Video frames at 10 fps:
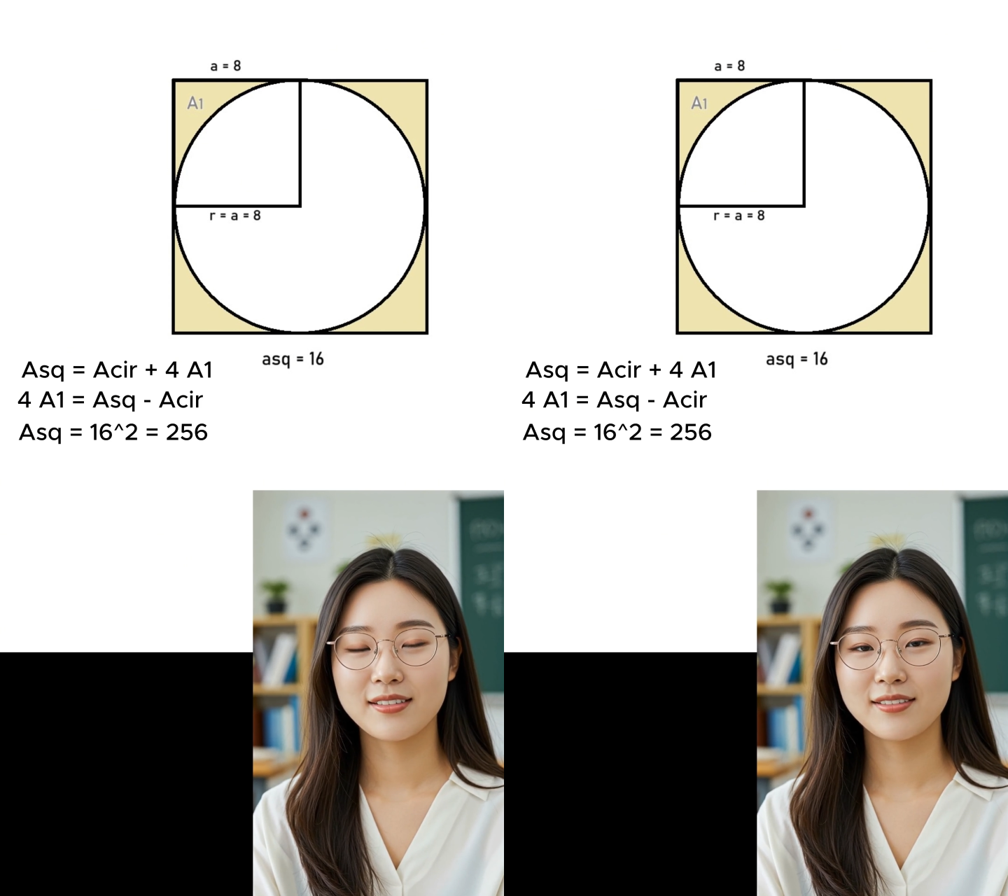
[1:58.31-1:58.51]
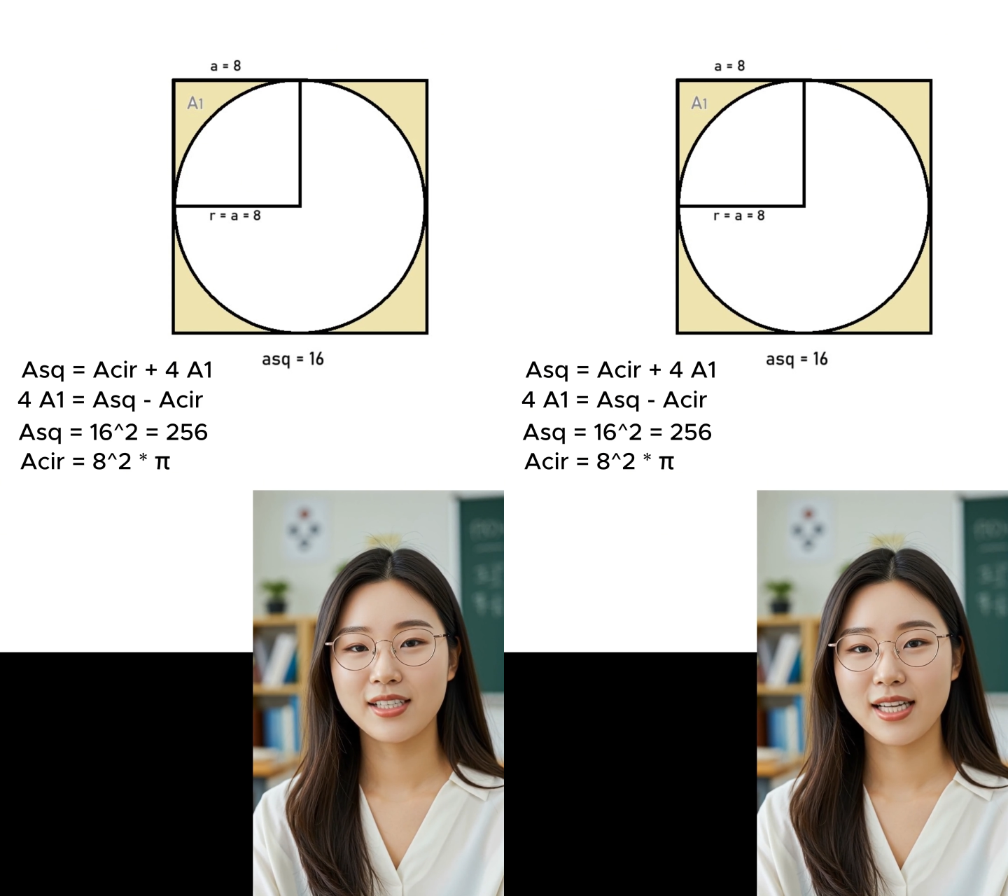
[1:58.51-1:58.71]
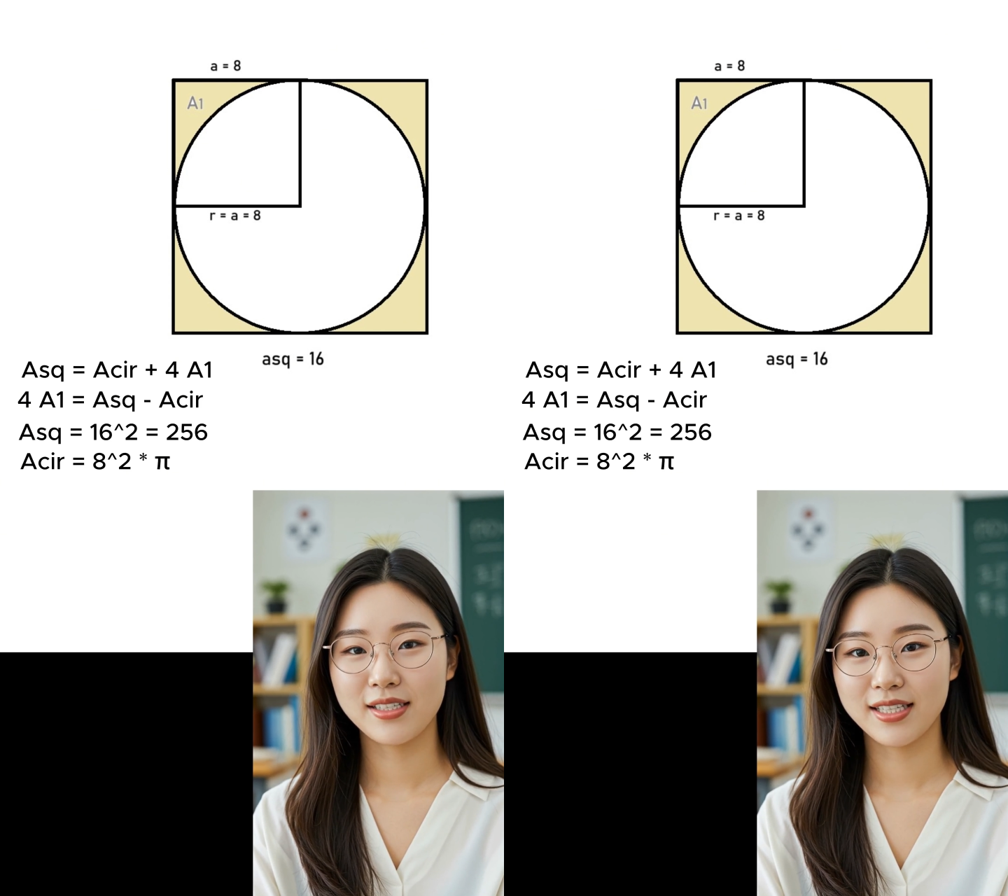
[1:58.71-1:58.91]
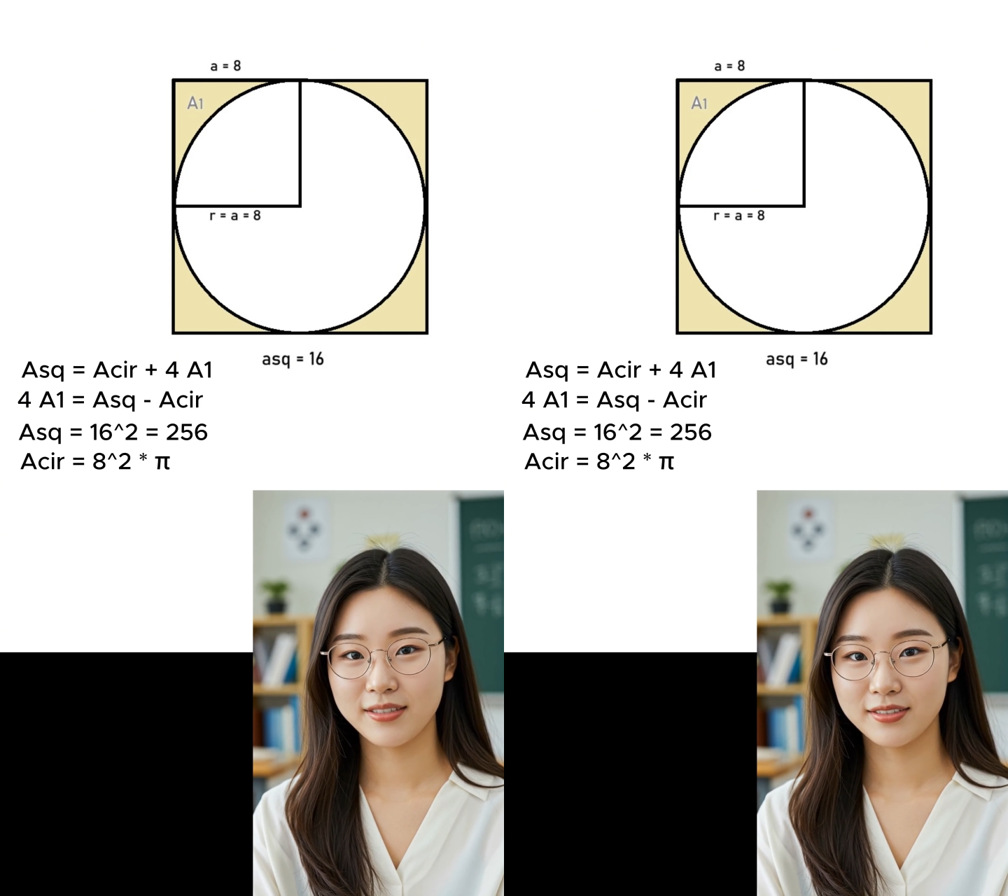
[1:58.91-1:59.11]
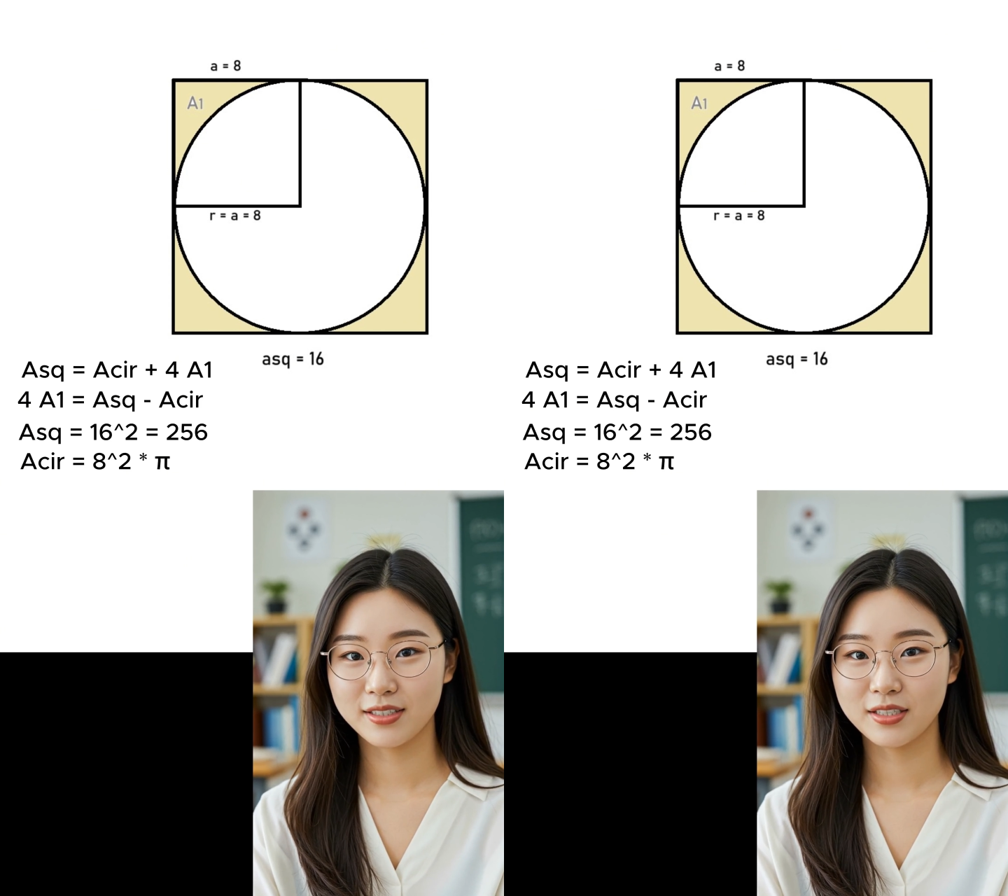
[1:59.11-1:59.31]
The area
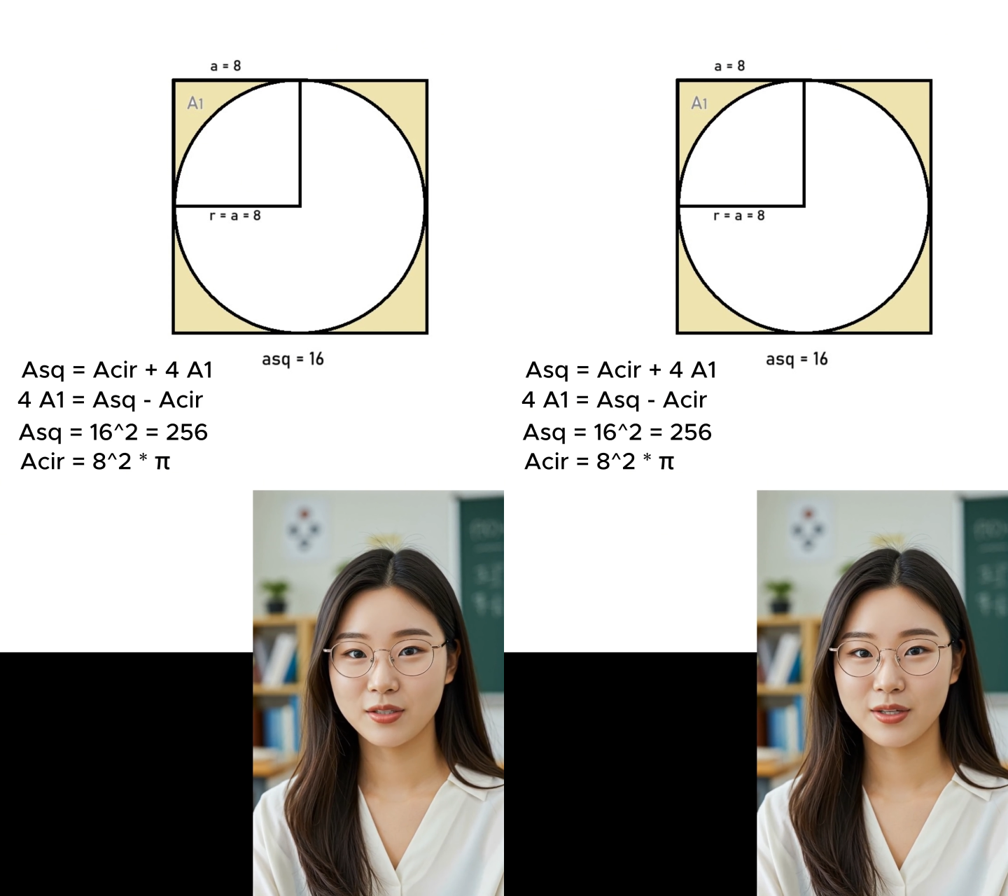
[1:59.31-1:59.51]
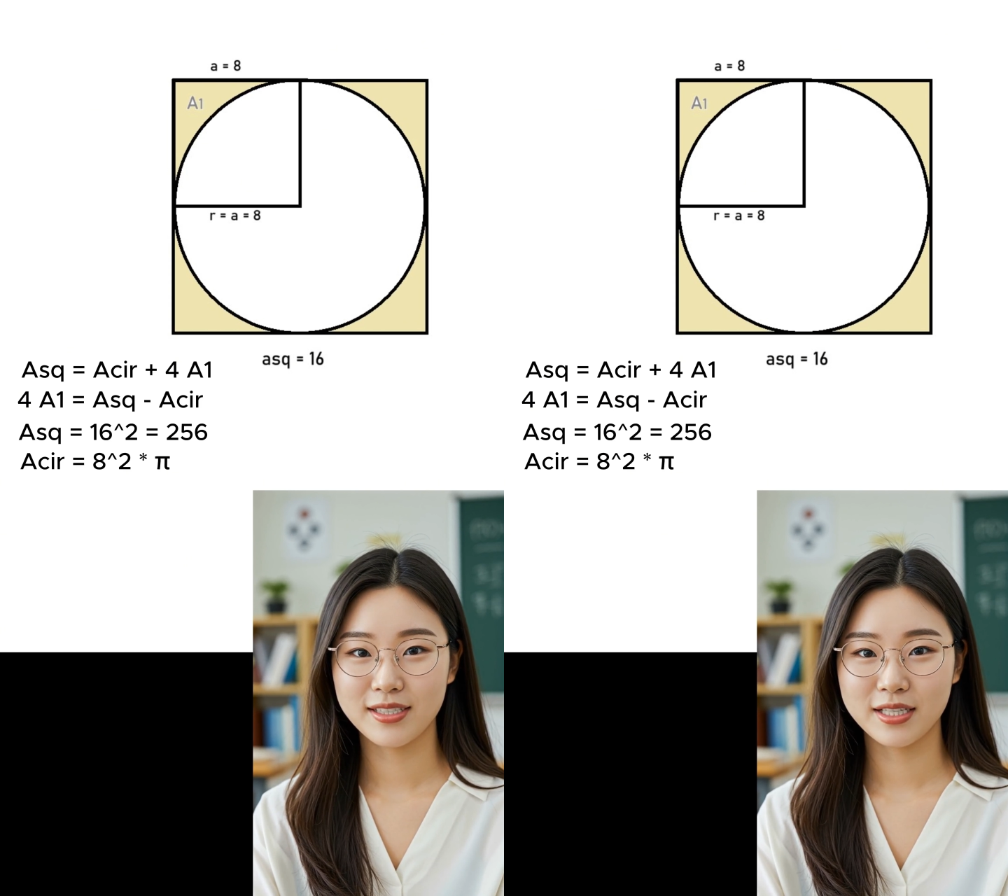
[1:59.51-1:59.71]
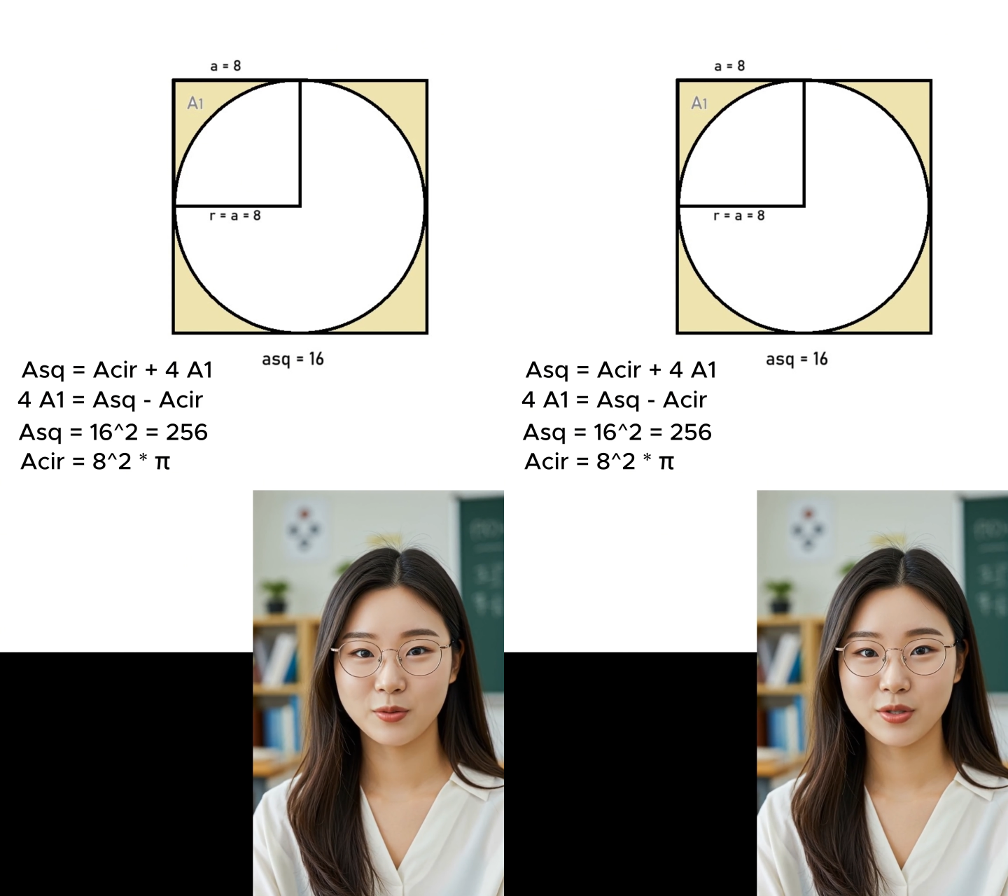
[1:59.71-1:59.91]
of a circle is equal